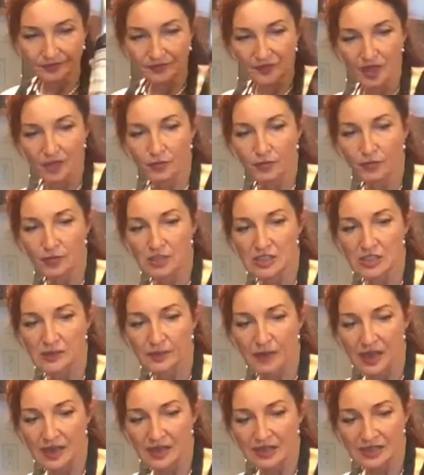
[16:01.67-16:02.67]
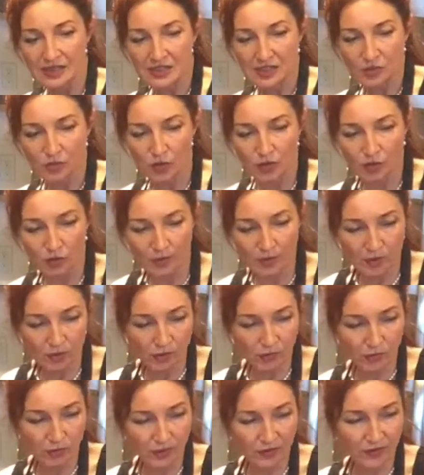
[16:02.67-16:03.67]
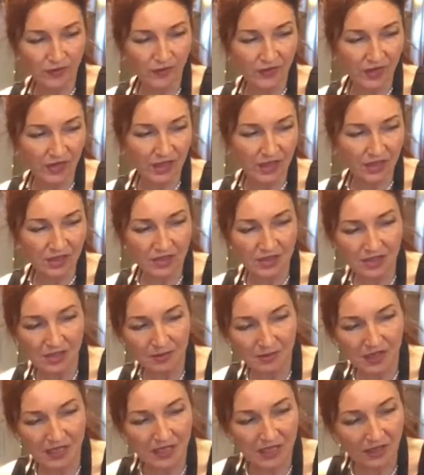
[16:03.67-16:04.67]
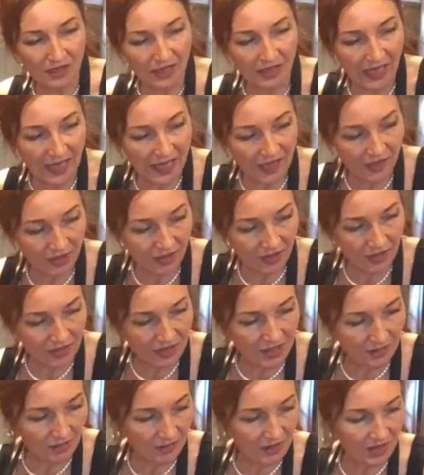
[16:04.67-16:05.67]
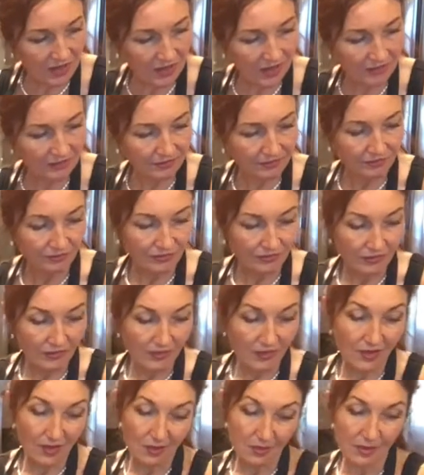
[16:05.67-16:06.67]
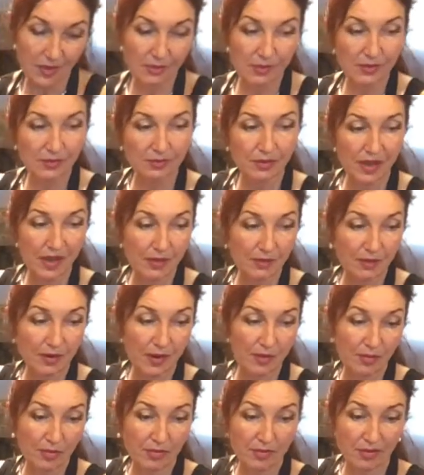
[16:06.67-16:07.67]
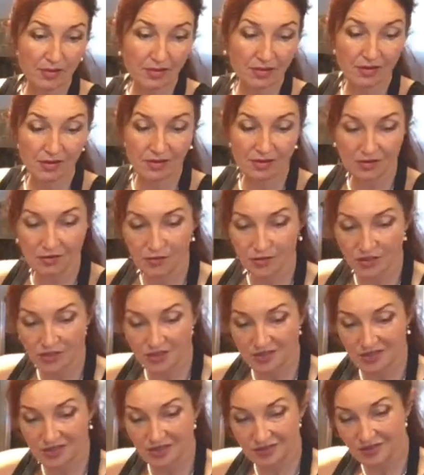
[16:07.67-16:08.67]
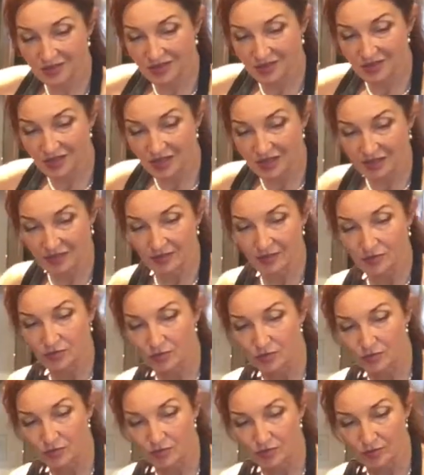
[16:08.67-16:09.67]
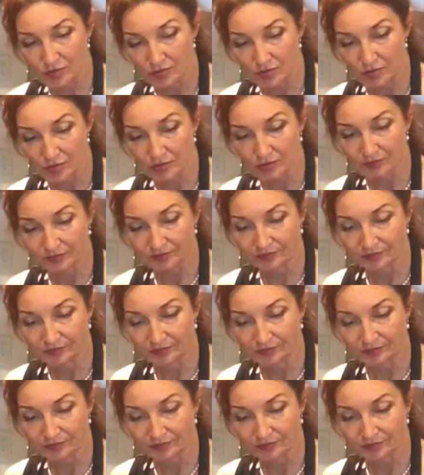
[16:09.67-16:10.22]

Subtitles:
And for the spices, what would be good for the vegan? Something lighter, something maybe black pepper, which is kind of like neutral.